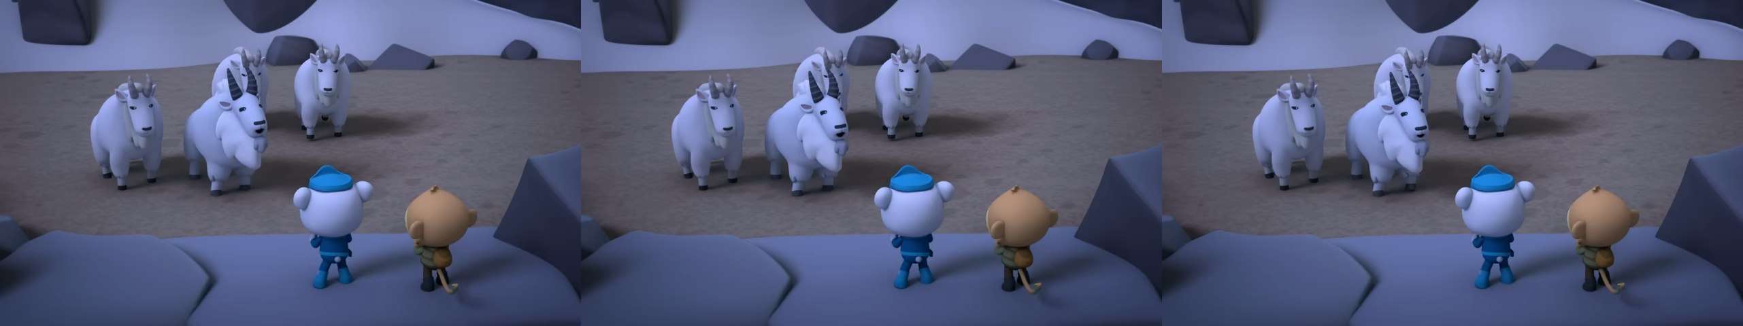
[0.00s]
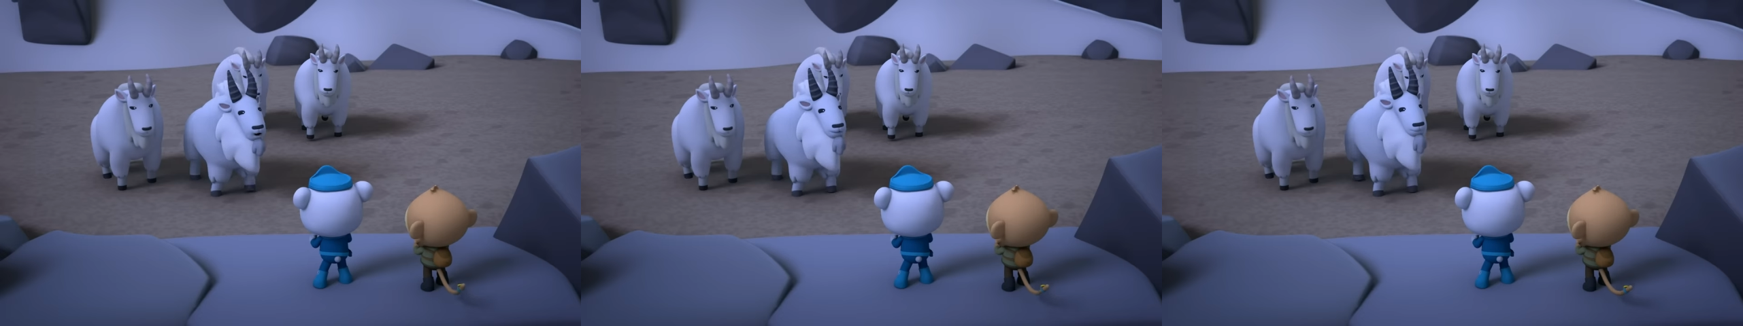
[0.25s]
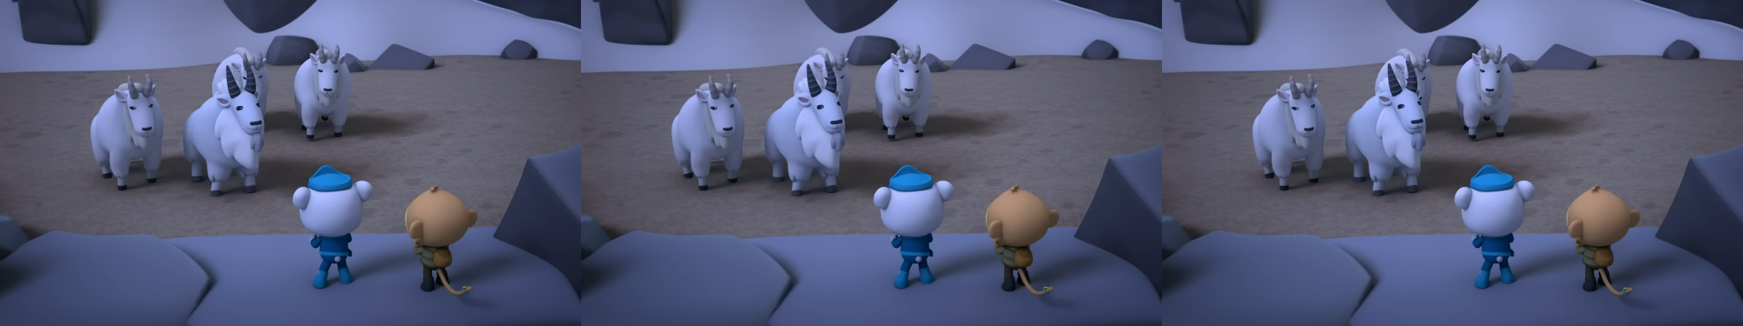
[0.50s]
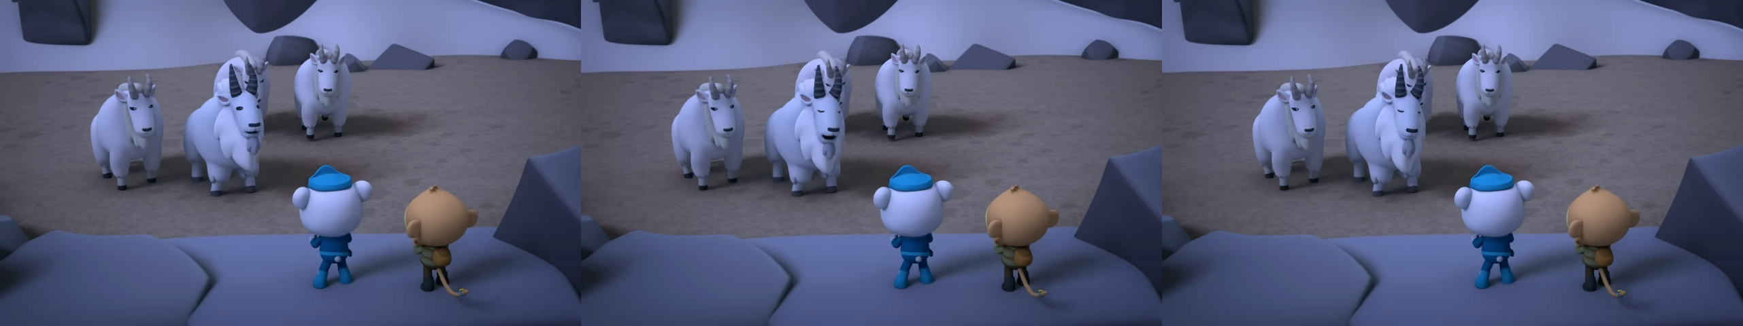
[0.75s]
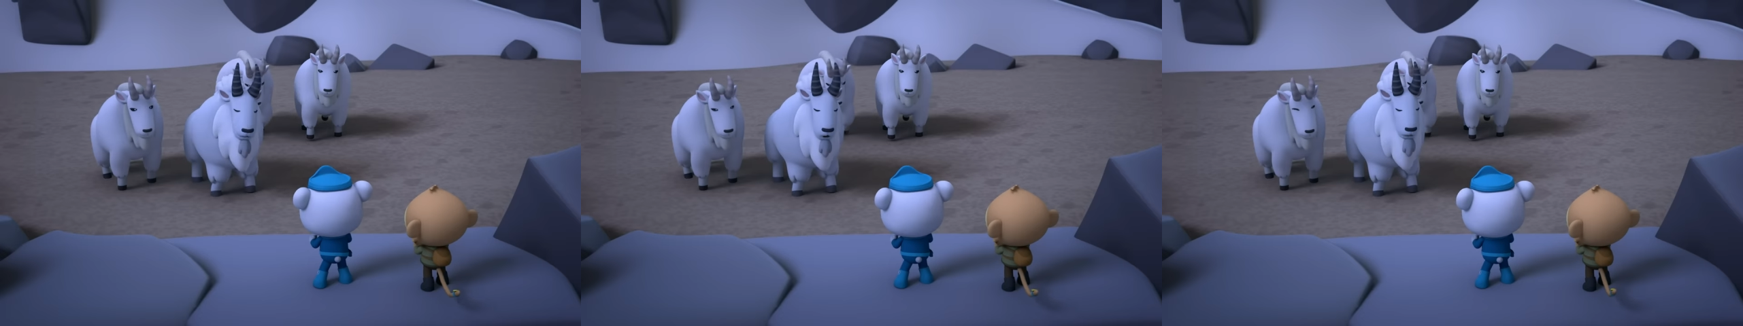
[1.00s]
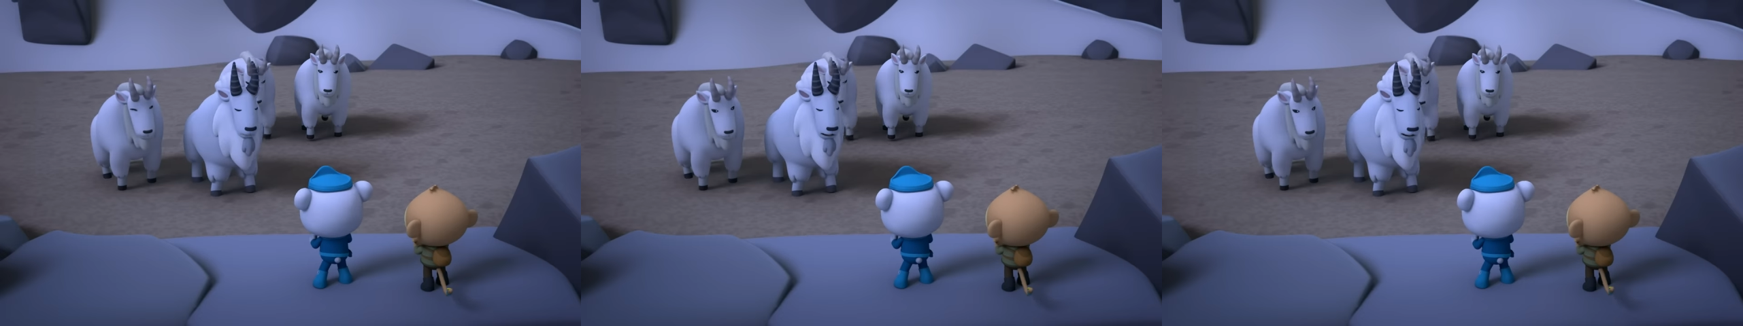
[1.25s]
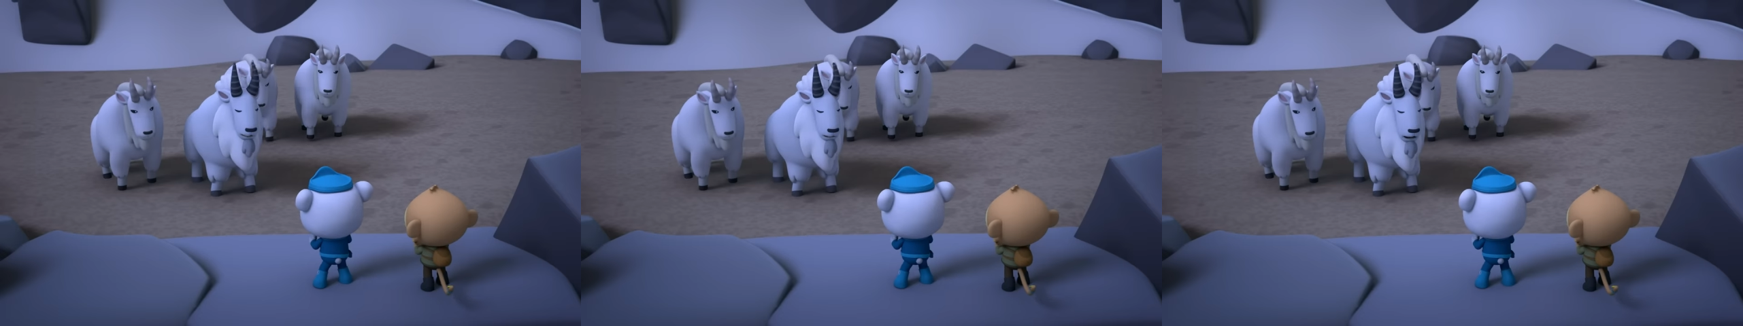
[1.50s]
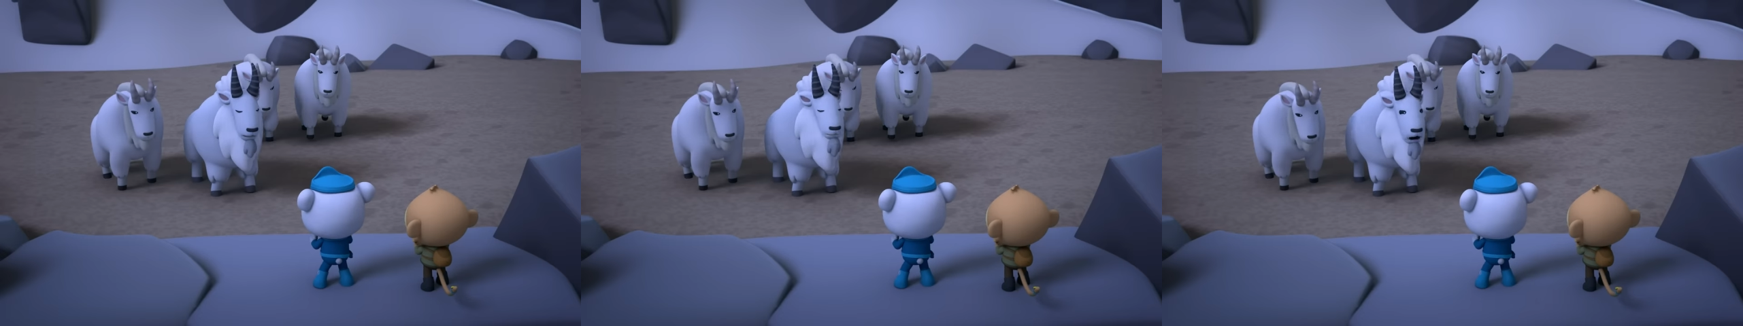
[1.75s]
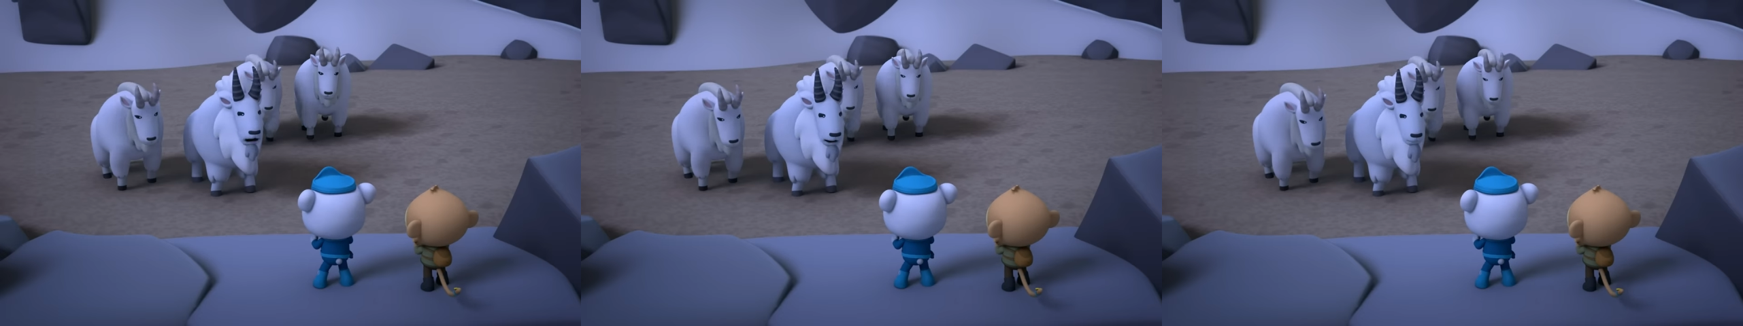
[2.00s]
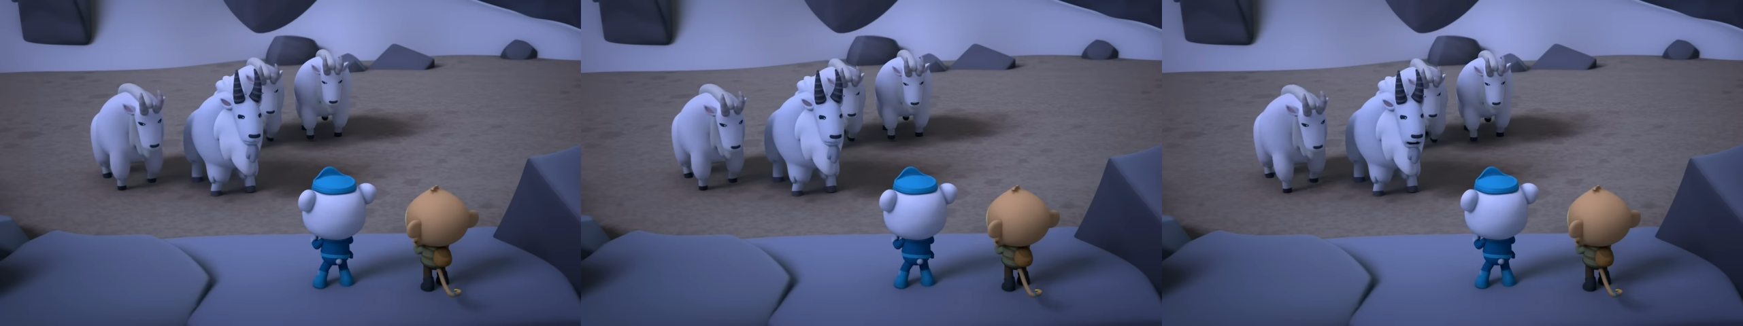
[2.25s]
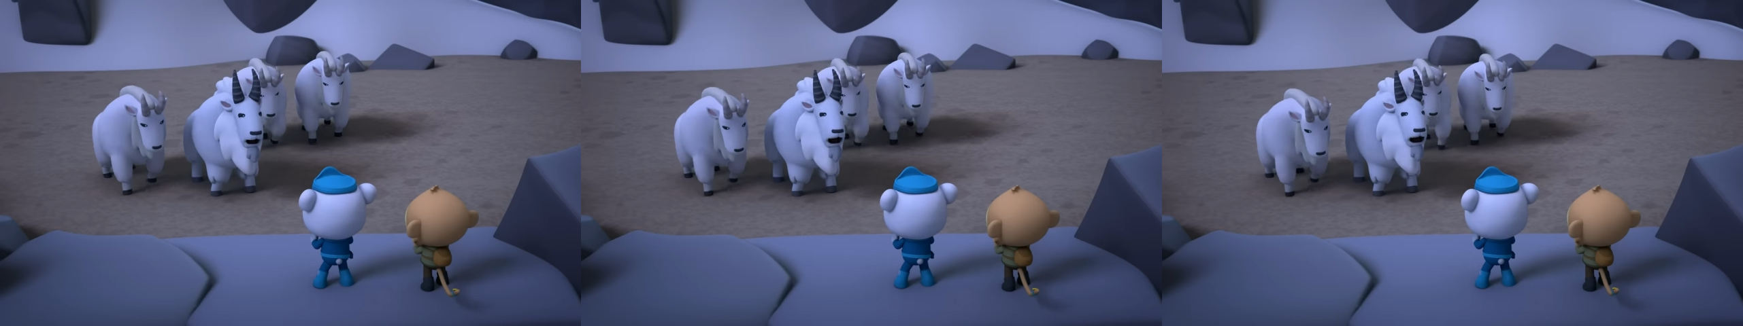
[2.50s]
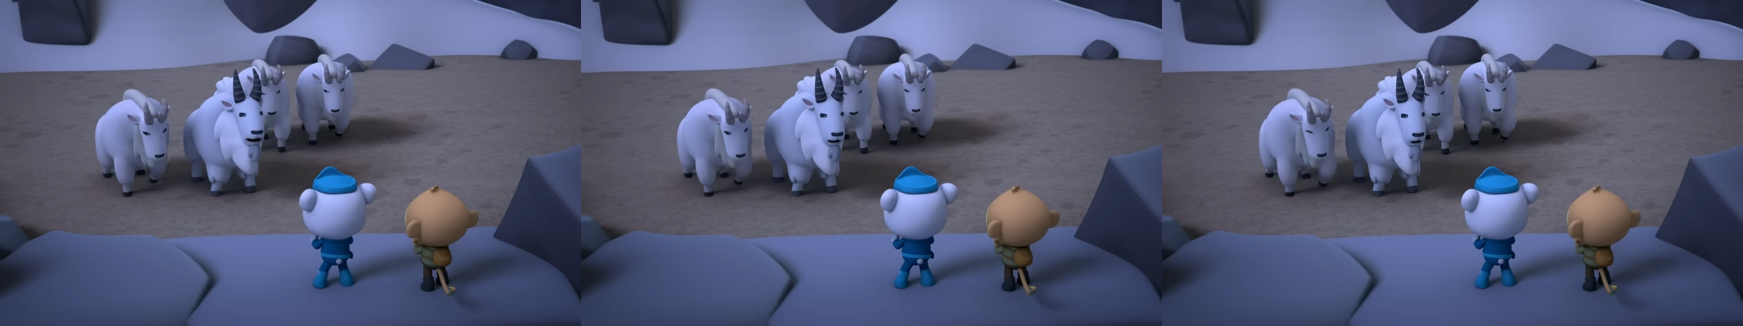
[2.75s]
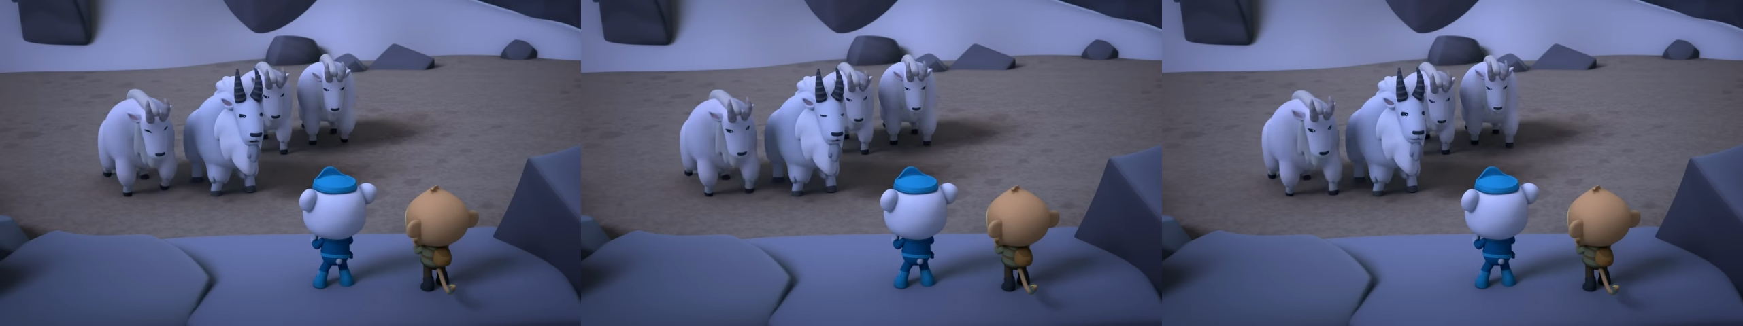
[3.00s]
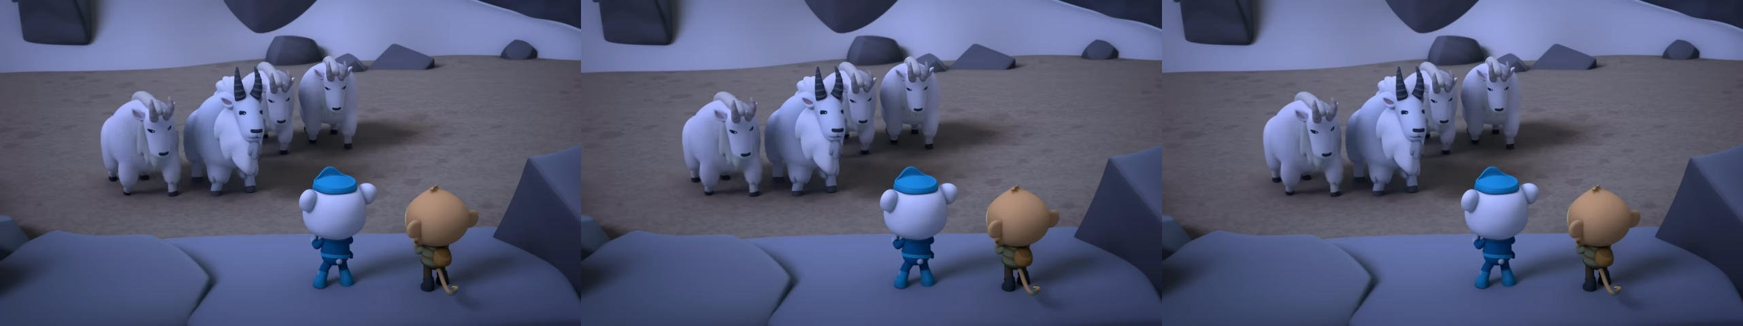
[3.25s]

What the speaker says: (no speaker visible)